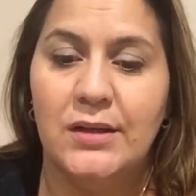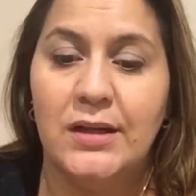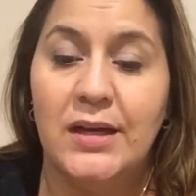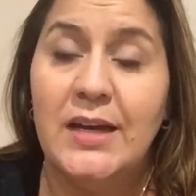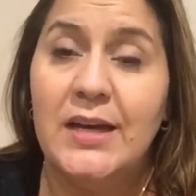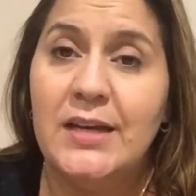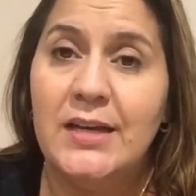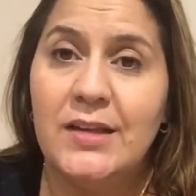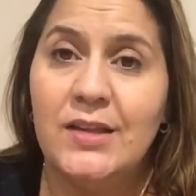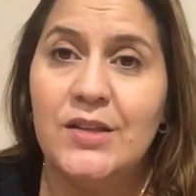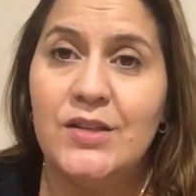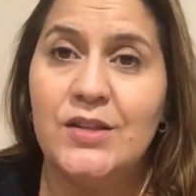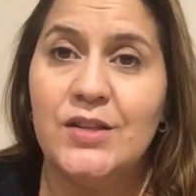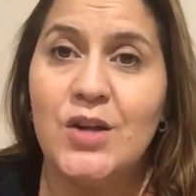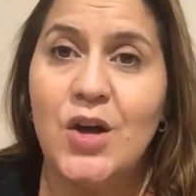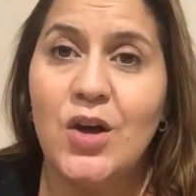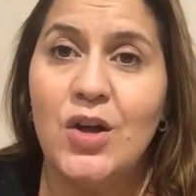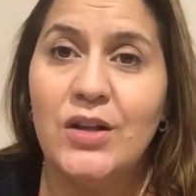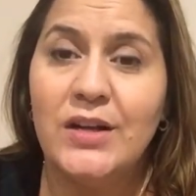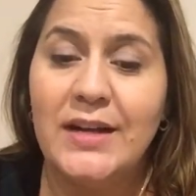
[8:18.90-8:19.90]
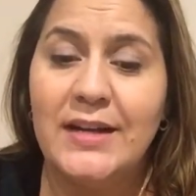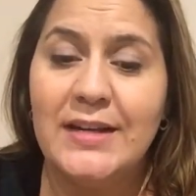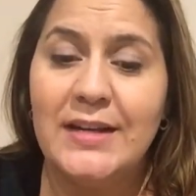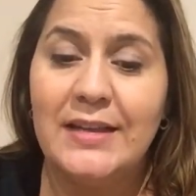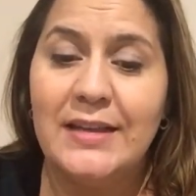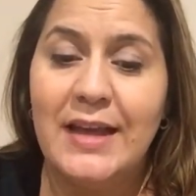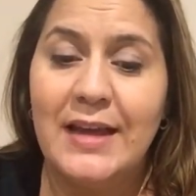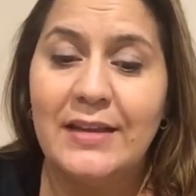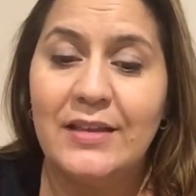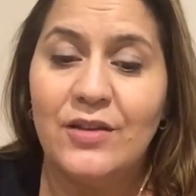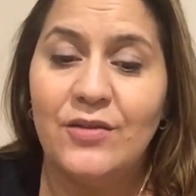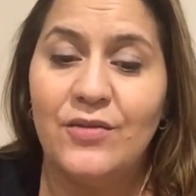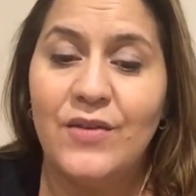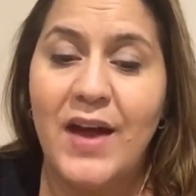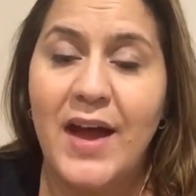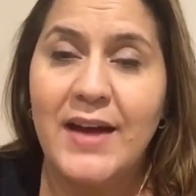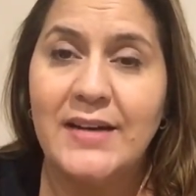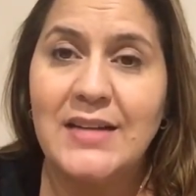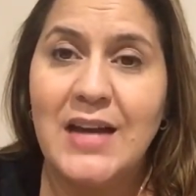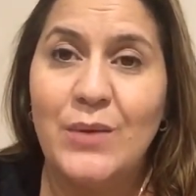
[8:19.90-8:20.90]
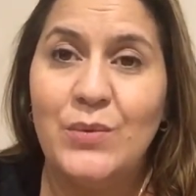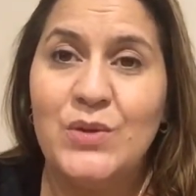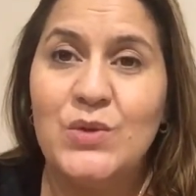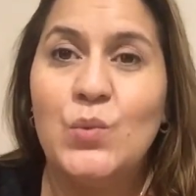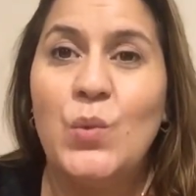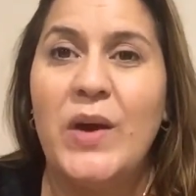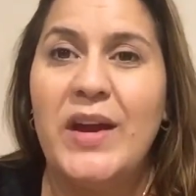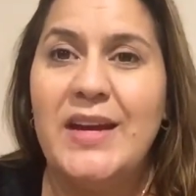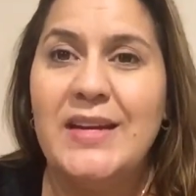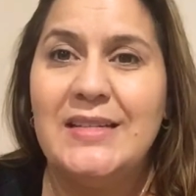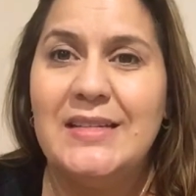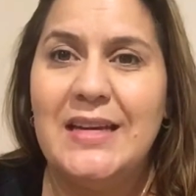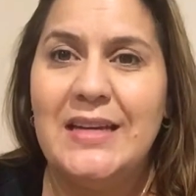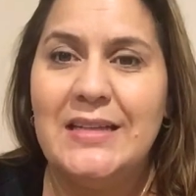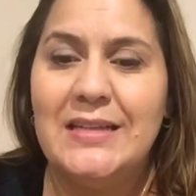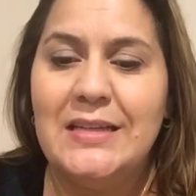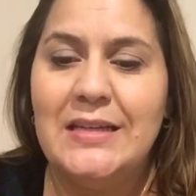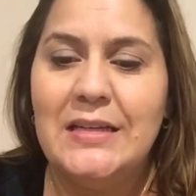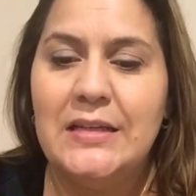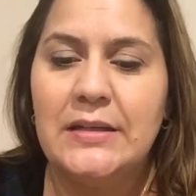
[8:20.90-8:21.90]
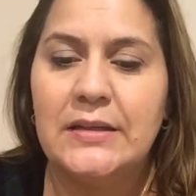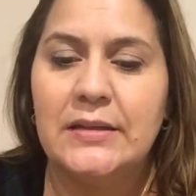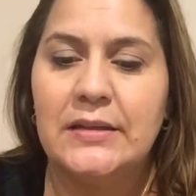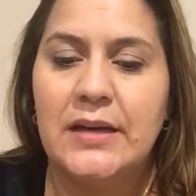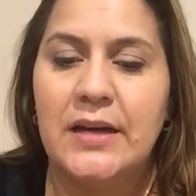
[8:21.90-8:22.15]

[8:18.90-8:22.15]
hitting the stall, and I didn't like the fact I was weighing daily.